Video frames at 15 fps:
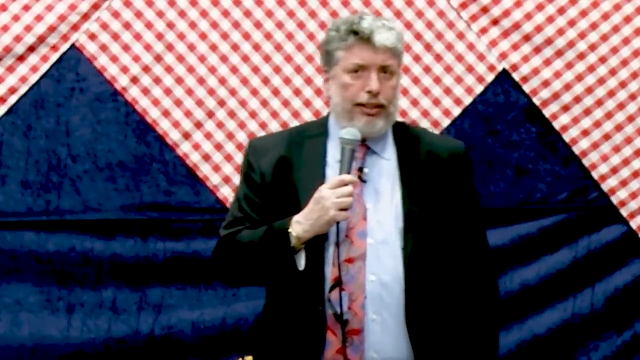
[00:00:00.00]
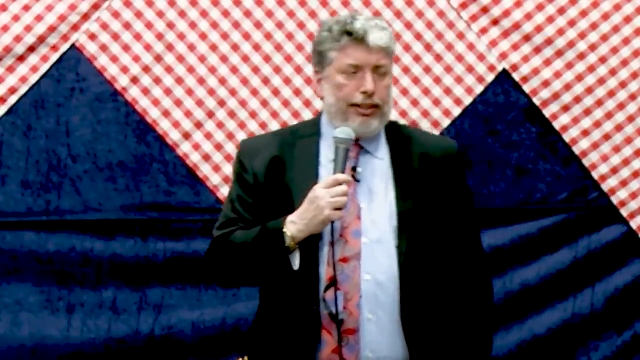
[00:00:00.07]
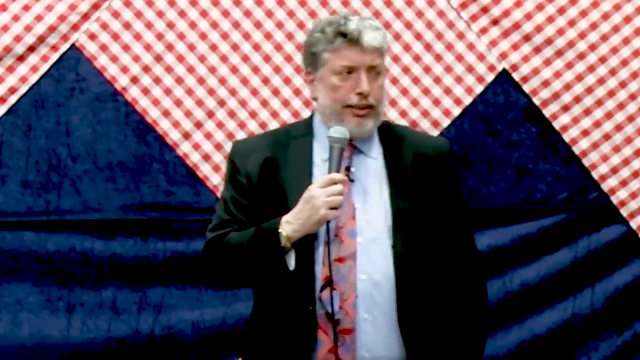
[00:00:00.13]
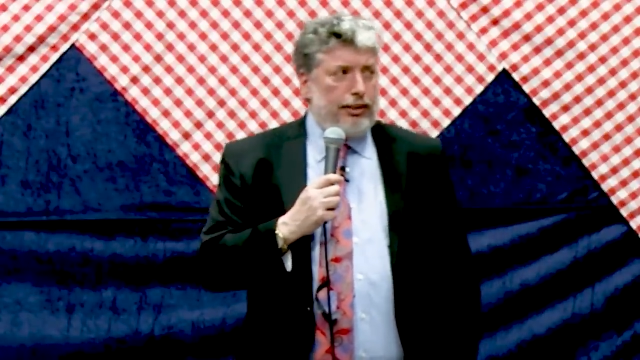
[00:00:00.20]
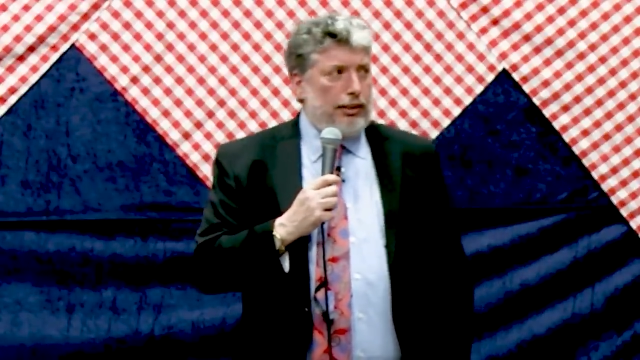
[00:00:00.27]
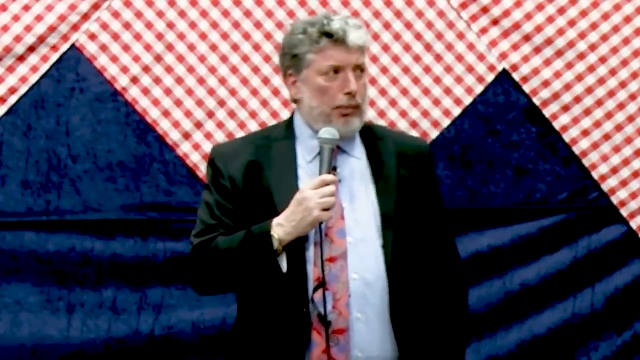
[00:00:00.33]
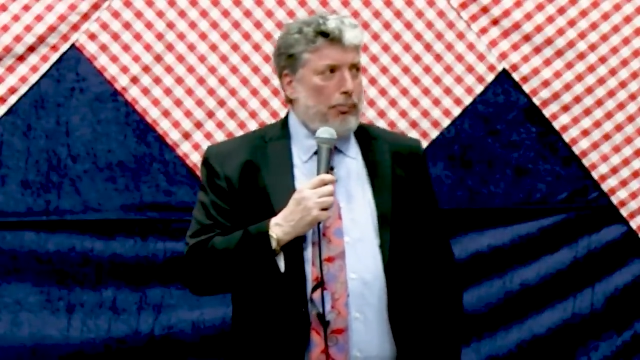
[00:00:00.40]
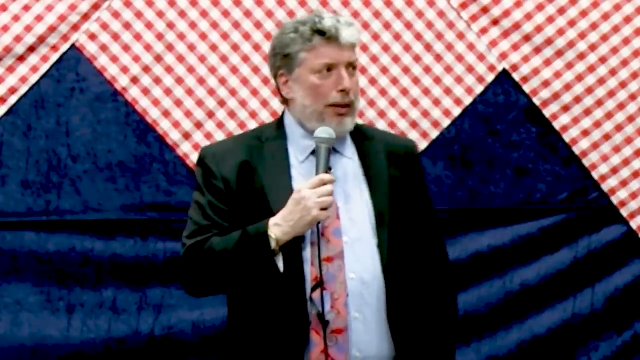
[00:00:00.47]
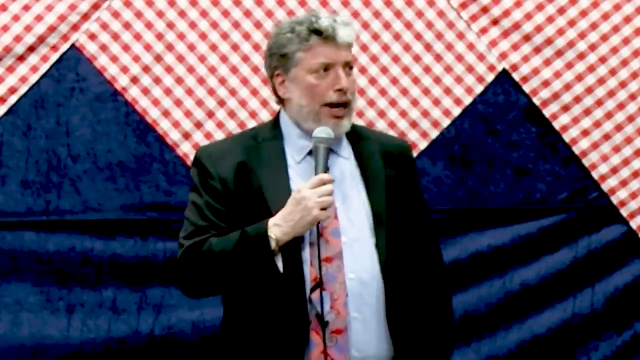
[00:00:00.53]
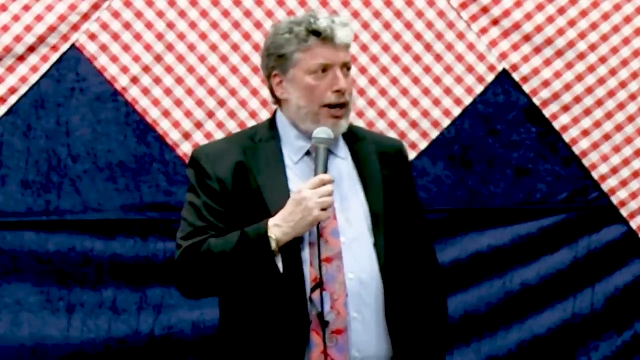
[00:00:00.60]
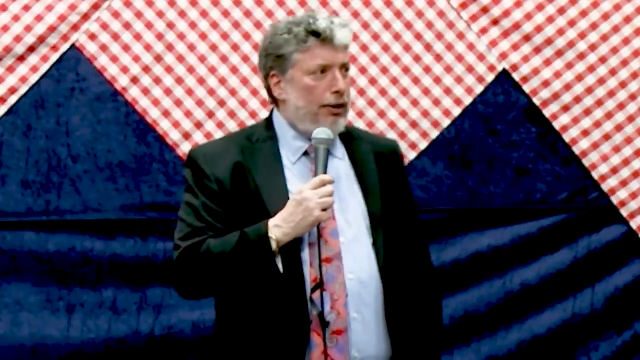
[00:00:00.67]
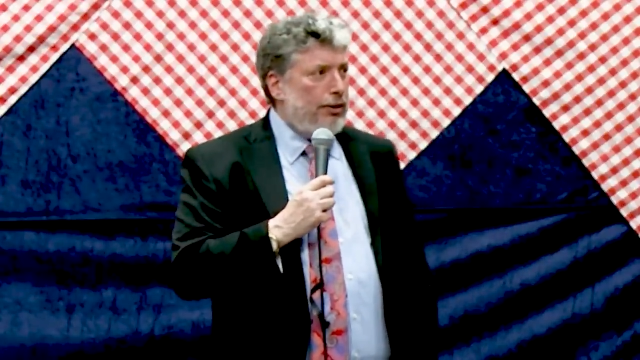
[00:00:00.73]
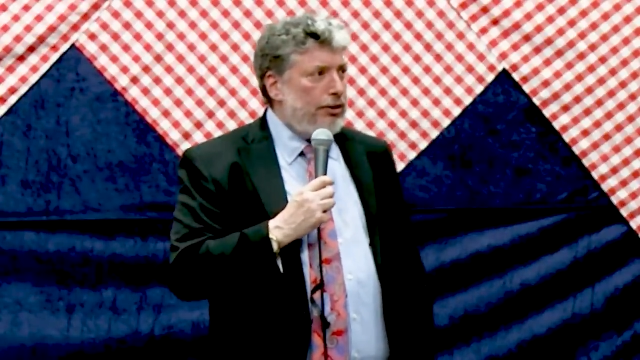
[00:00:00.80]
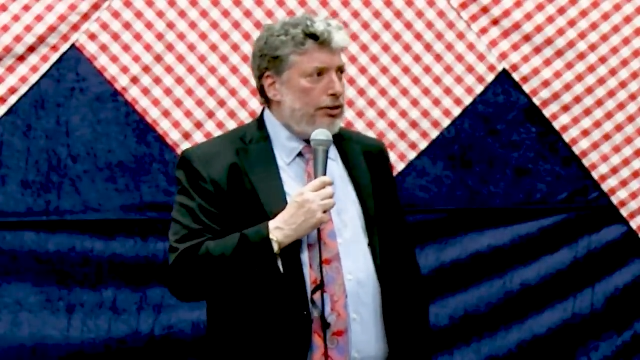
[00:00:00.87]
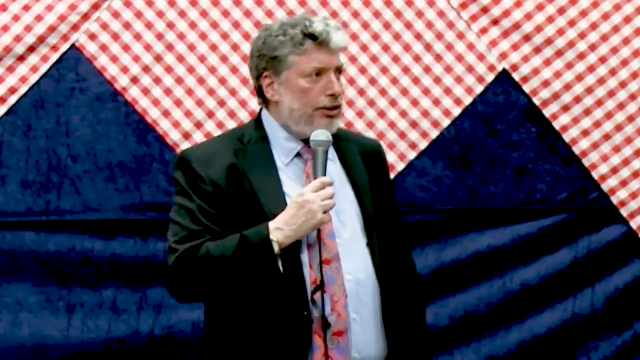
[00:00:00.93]
It's the
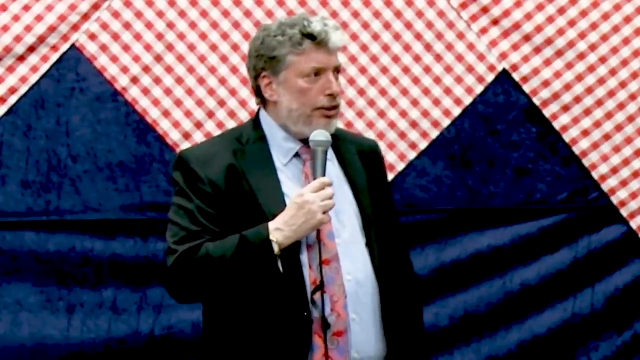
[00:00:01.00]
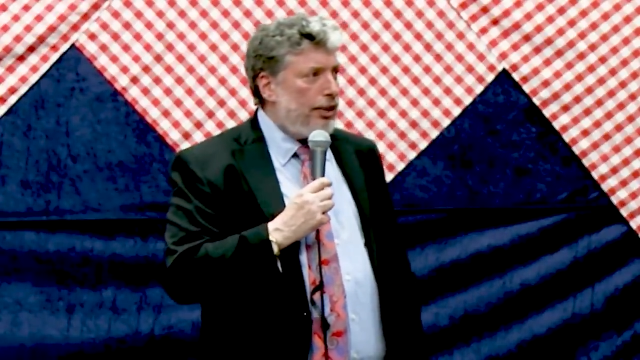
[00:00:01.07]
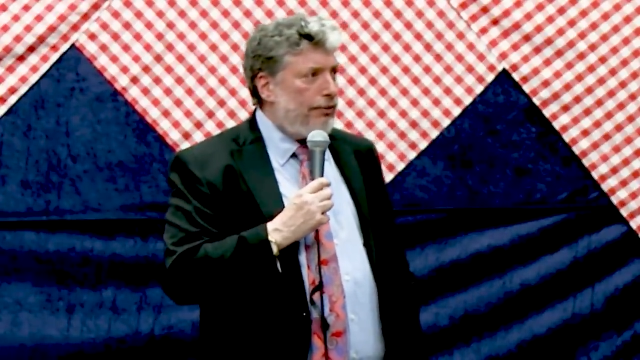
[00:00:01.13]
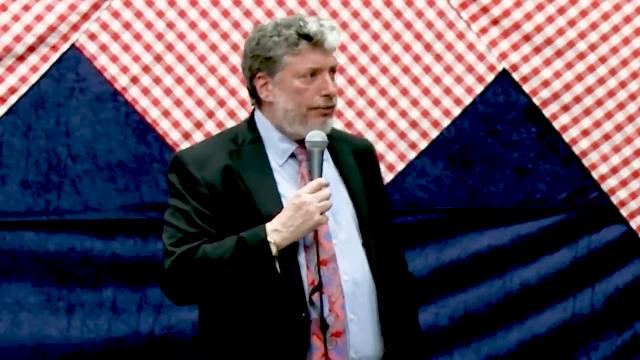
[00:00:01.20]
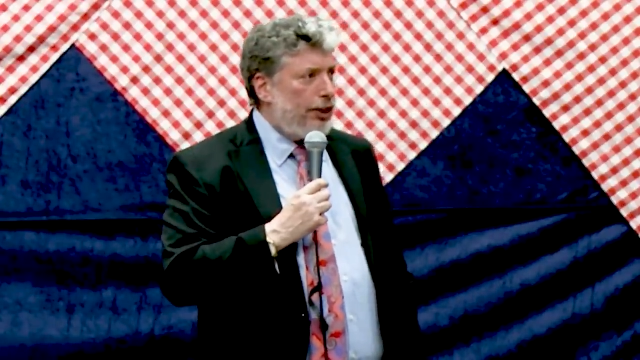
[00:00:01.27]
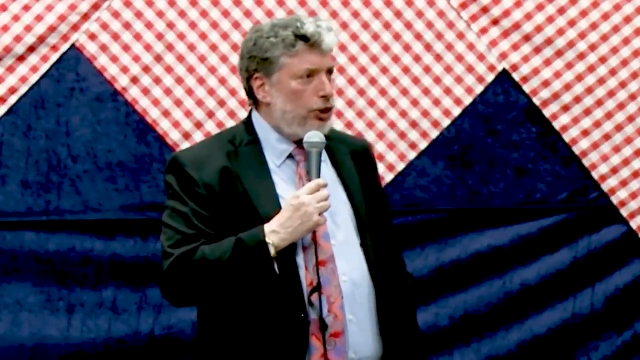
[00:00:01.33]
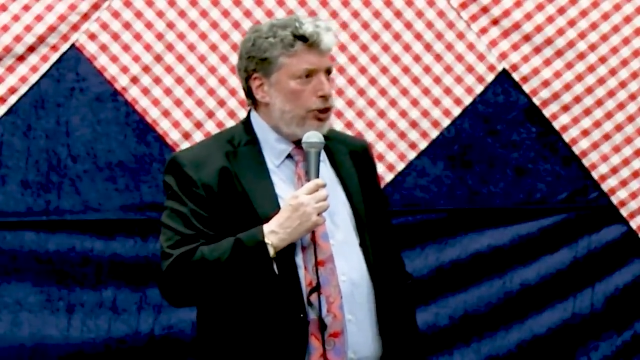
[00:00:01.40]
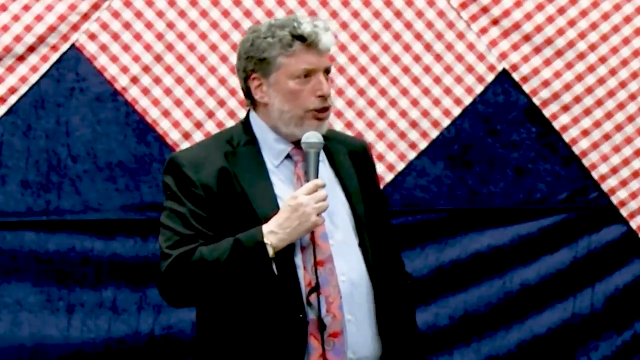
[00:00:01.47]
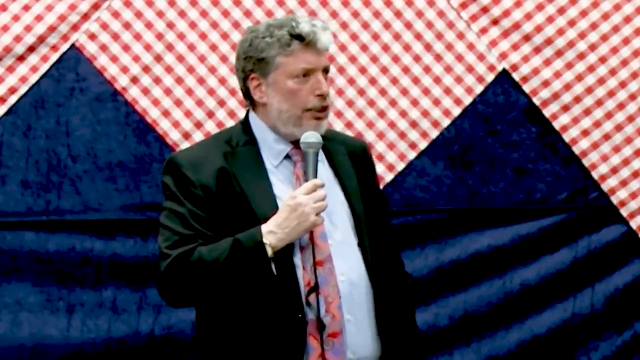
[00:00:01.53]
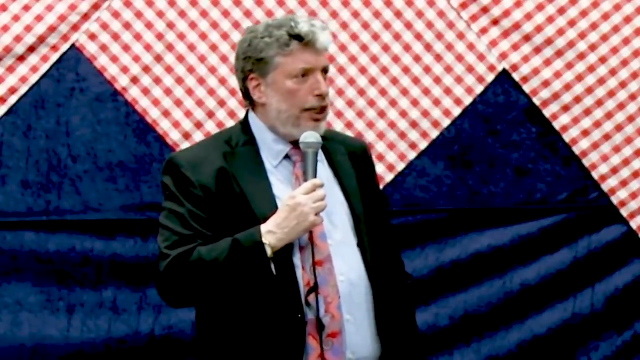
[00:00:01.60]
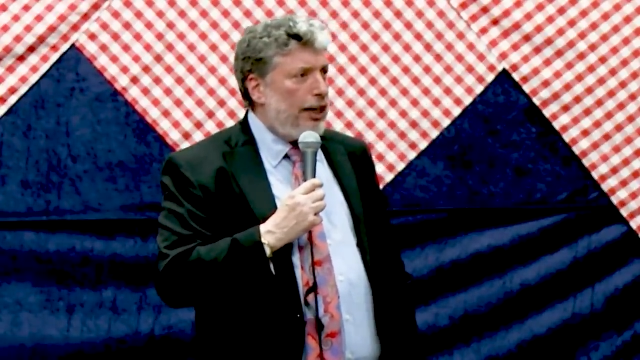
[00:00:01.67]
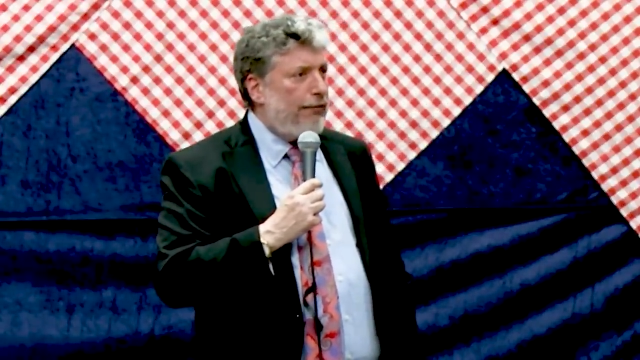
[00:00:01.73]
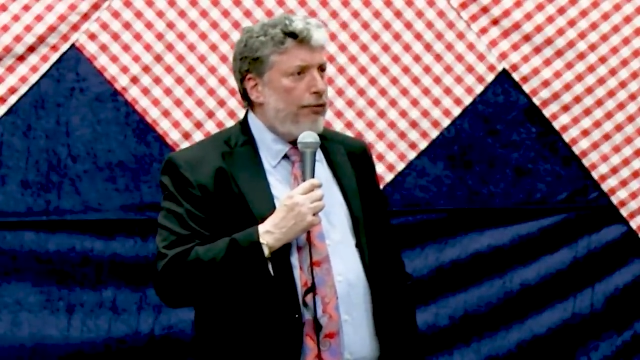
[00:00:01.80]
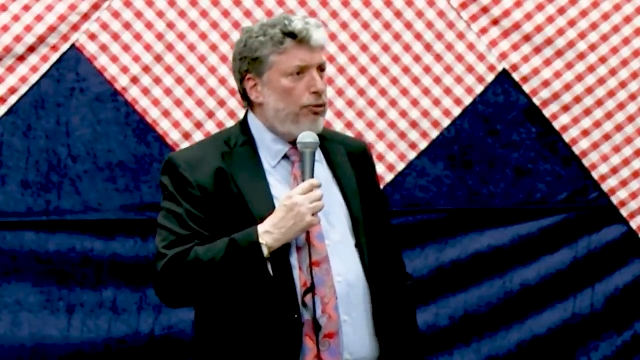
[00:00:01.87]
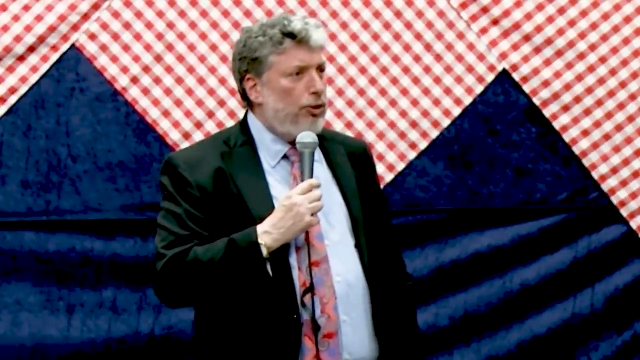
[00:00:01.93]
power unto salvation
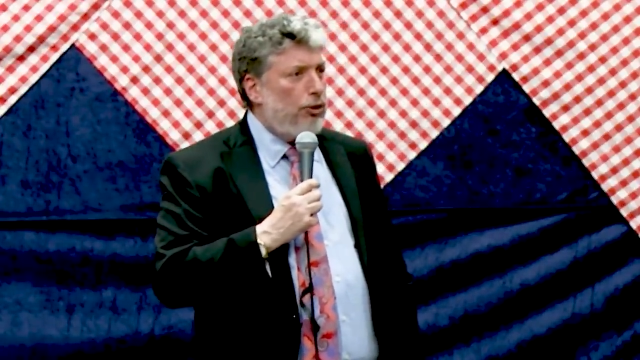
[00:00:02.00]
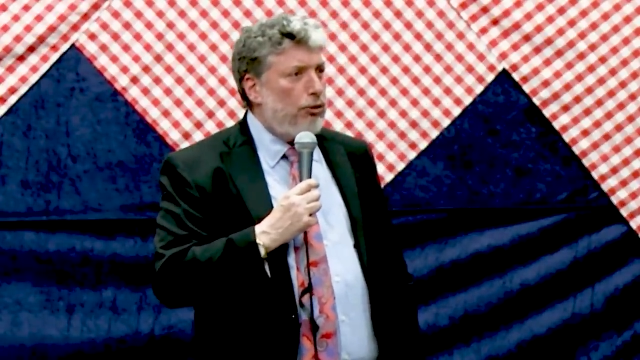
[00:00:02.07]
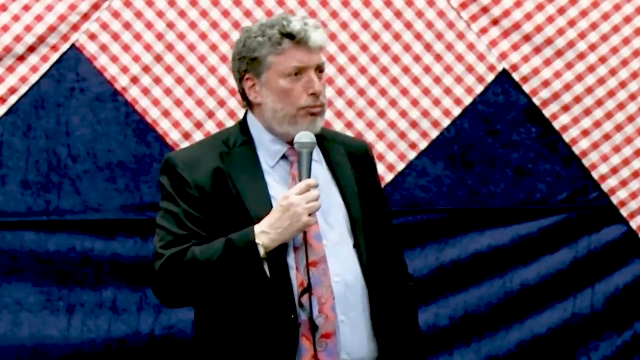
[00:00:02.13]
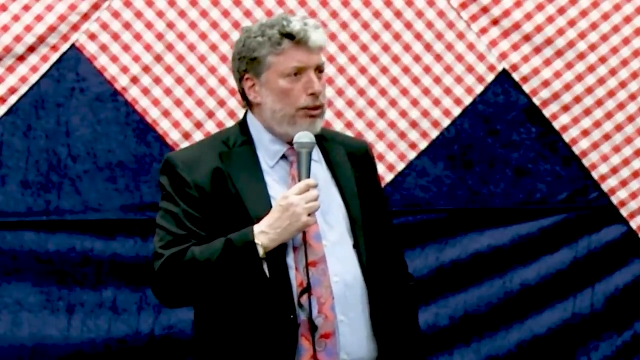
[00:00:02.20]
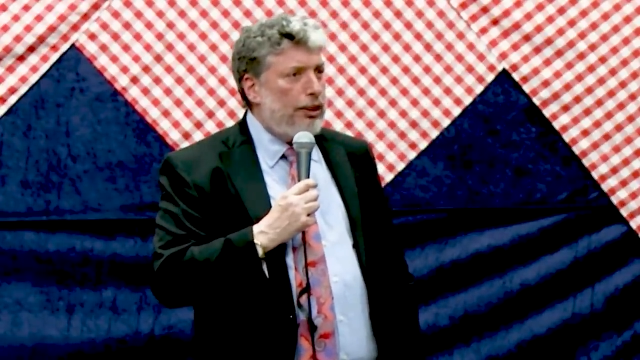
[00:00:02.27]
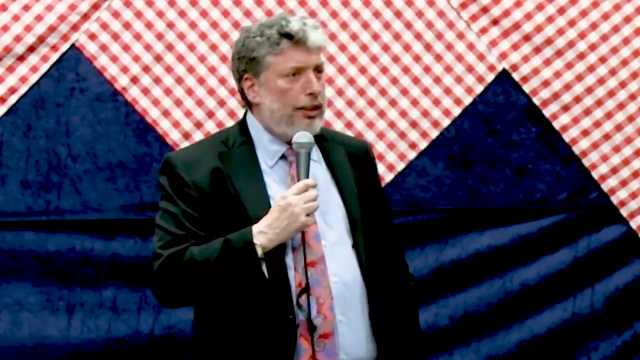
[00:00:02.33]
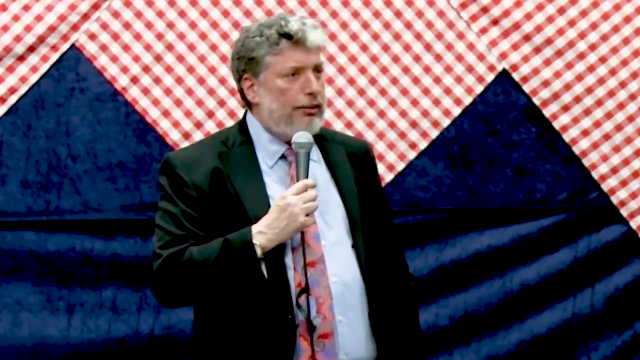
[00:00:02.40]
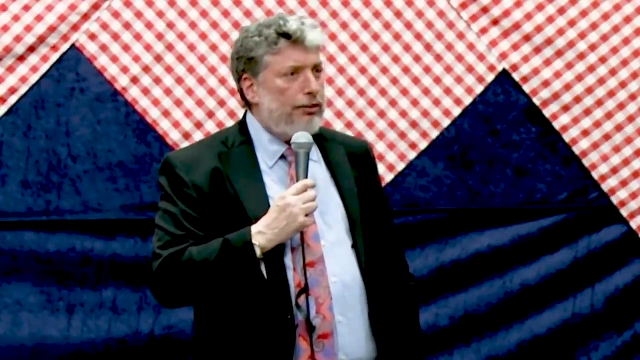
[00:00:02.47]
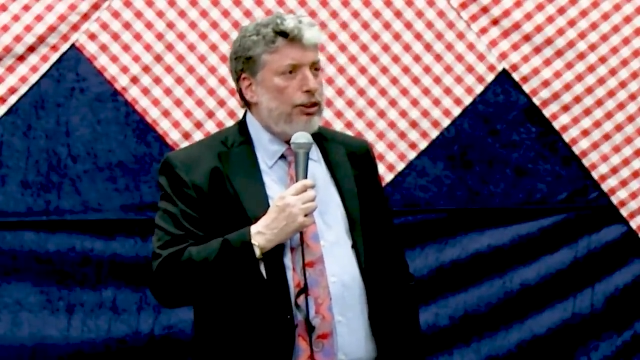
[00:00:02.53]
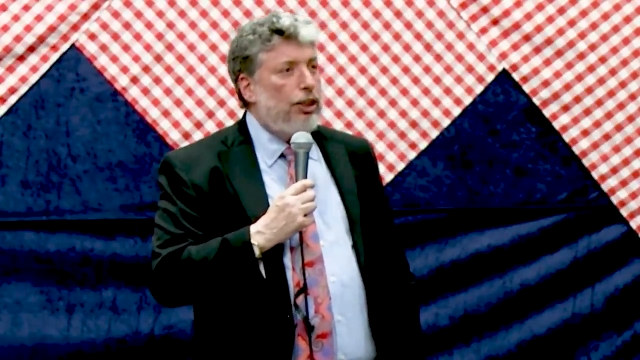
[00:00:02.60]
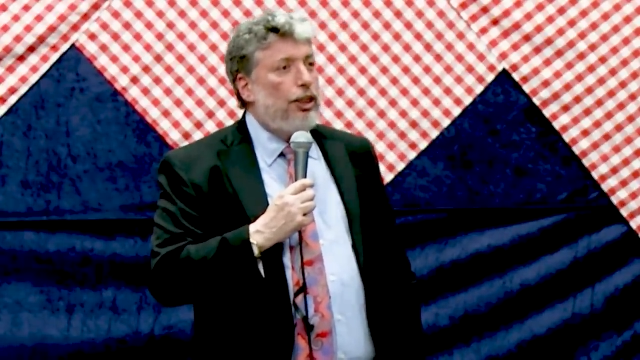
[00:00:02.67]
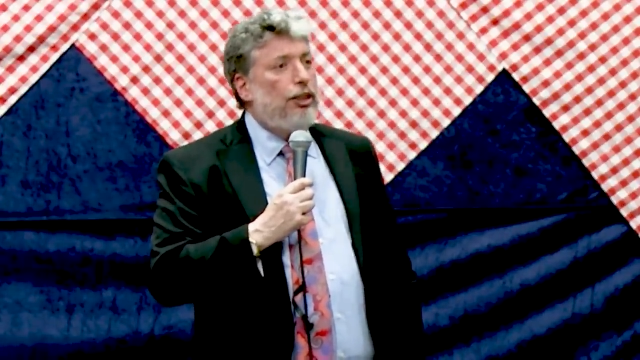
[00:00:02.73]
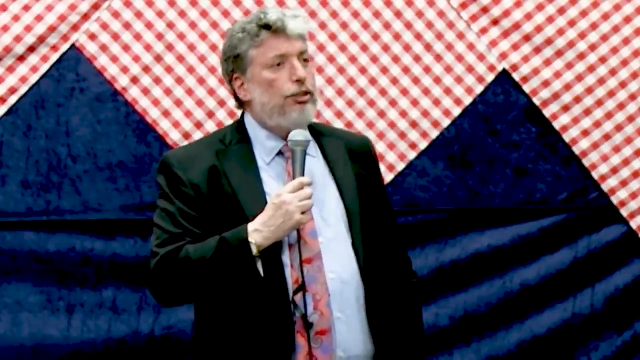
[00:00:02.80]
to everyone who believes,